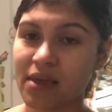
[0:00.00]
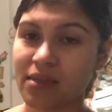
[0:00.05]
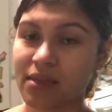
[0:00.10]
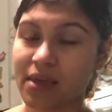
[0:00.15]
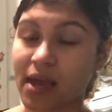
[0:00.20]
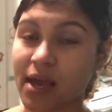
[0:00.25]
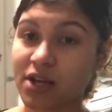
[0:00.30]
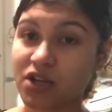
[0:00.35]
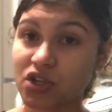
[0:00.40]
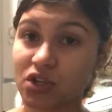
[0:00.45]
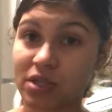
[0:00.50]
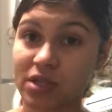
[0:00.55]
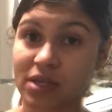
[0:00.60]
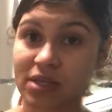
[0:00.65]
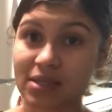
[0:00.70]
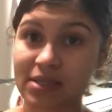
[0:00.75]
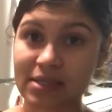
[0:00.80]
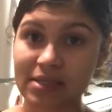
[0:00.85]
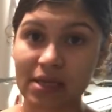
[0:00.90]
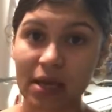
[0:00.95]
They
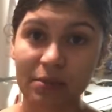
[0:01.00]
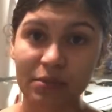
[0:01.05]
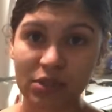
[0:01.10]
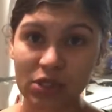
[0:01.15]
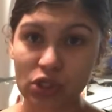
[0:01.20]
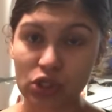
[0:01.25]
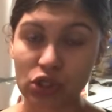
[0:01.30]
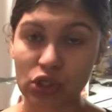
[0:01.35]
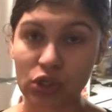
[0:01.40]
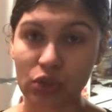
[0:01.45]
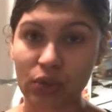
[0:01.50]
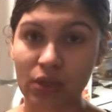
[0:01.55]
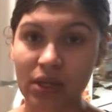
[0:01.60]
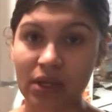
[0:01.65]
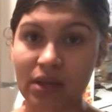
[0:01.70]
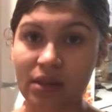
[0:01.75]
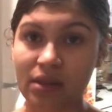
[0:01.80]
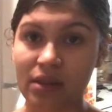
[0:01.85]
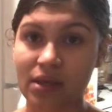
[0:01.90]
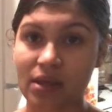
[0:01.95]
actually
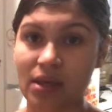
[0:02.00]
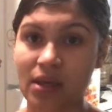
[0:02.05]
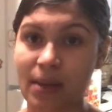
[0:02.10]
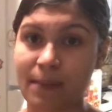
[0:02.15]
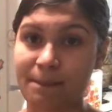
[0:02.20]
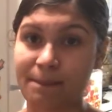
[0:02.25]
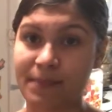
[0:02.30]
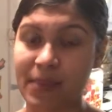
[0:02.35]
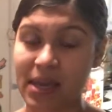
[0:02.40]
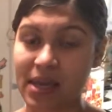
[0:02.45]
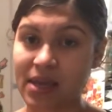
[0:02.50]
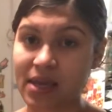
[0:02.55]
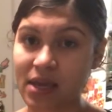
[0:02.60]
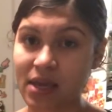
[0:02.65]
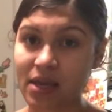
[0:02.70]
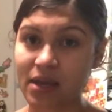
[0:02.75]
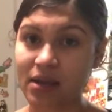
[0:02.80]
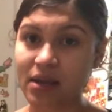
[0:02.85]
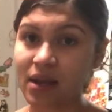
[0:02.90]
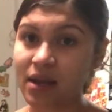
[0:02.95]
substituted the
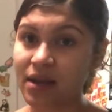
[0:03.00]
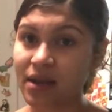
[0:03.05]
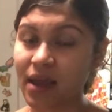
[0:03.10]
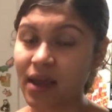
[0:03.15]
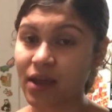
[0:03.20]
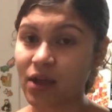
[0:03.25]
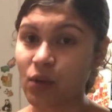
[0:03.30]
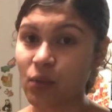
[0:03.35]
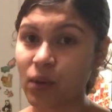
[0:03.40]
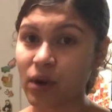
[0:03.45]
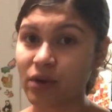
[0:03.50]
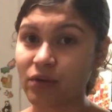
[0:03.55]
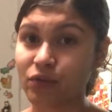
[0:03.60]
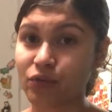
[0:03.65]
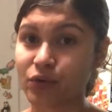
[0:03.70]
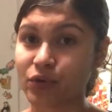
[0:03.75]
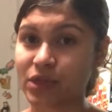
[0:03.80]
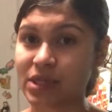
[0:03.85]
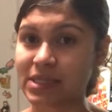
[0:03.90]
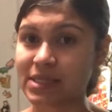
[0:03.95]
bacon and egg one
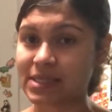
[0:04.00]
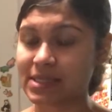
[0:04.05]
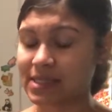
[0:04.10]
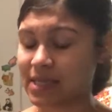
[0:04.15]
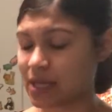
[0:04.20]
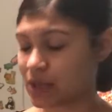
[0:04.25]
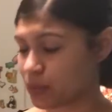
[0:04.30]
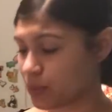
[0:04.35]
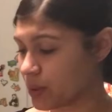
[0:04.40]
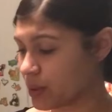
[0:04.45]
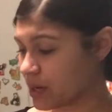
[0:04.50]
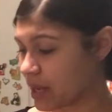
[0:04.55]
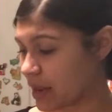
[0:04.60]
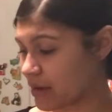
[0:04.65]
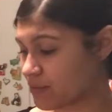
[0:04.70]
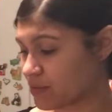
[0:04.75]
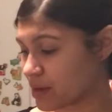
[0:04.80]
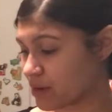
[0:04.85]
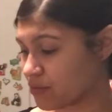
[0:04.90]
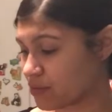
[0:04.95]
for the steak one.
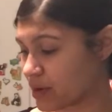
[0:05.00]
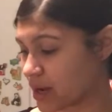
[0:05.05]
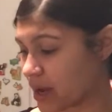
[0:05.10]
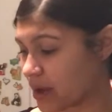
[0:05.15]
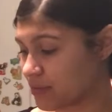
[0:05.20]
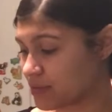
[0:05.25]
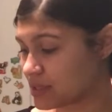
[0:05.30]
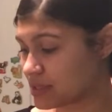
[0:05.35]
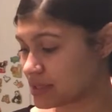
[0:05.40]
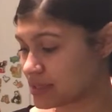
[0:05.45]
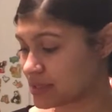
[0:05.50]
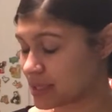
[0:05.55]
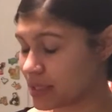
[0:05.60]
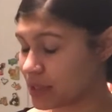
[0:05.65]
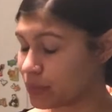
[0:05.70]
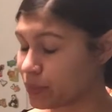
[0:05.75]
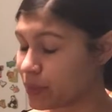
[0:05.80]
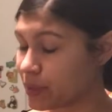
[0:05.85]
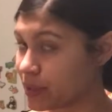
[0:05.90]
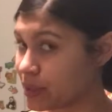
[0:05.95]
I've never had the
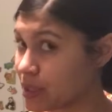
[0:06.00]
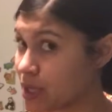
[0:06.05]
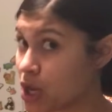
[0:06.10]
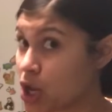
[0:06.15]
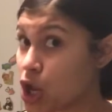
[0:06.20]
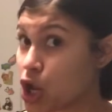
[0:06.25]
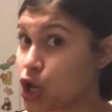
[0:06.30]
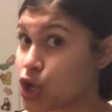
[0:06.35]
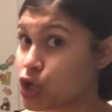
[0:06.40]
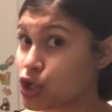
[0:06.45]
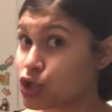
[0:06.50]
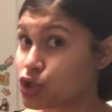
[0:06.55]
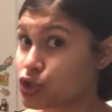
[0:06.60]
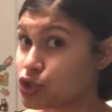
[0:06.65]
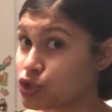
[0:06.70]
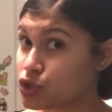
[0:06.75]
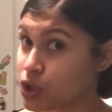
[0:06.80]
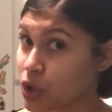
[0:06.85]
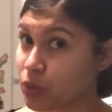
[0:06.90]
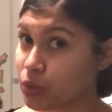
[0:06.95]
steak one.
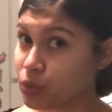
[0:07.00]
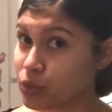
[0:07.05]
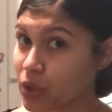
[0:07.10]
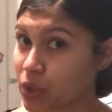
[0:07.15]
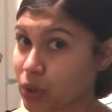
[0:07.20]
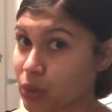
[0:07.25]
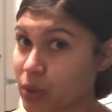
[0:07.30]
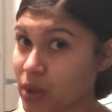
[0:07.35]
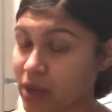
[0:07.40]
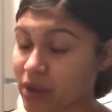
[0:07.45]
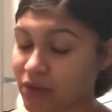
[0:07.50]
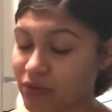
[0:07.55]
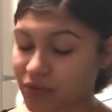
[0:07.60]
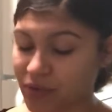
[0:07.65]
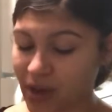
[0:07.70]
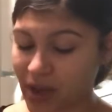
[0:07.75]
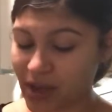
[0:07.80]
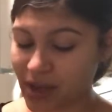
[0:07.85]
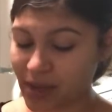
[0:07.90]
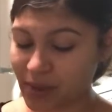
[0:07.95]
Don't know if
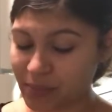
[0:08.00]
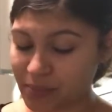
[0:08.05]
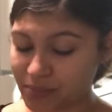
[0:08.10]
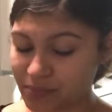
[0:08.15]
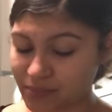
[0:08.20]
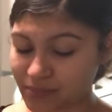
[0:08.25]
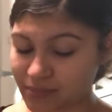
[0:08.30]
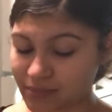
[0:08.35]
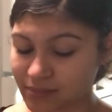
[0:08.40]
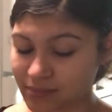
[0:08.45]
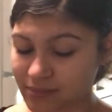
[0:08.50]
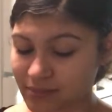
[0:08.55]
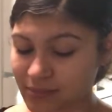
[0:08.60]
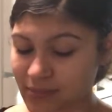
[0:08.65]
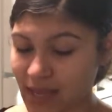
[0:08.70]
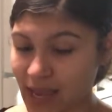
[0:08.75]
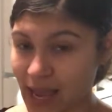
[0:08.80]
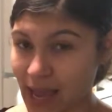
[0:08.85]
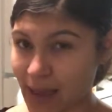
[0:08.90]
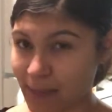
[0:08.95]
I'm
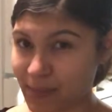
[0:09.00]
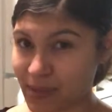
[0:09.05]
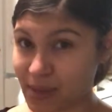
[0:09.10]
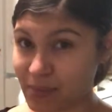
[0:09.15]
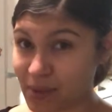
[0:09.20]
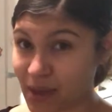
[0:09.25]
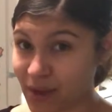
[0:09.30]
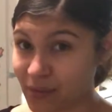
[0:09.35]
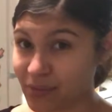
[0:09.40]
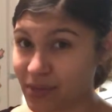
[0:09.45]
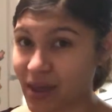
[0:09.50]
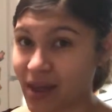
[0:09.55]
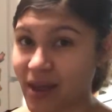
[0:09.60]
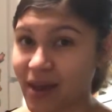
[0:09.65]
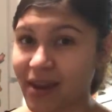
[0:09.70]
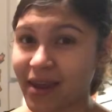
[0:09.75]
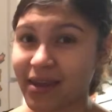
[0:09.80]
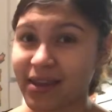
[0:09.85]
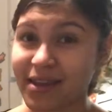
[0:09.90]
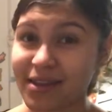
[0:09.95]
happy about
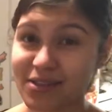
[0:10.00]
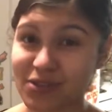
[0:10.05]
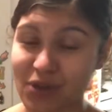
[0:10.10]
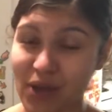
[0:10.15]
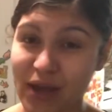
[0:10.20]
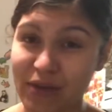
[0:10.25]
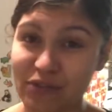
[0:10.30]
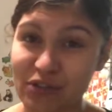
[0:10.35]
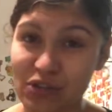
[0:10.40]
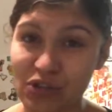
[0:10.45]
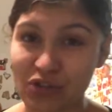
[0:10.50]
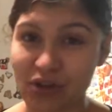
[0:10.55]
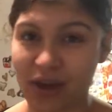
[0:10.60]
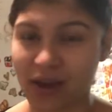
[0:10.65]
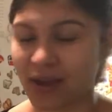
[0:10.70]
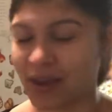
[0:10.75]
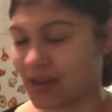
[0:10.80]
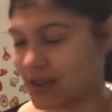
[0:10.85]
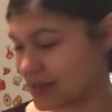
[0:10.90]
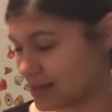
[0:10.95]
that. I guess I'll have to
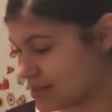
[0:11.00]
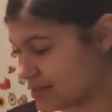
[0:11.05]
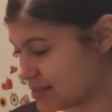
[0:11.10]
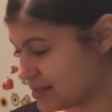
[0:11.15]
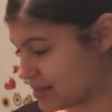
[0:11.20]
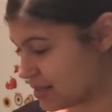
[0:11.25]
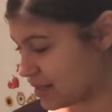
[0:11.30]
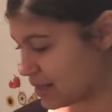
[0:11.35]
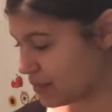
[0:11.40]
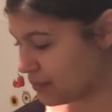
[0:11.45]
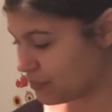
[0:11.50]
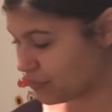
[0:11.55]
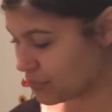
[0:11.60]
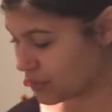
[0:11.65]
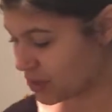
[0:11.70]
try it and see.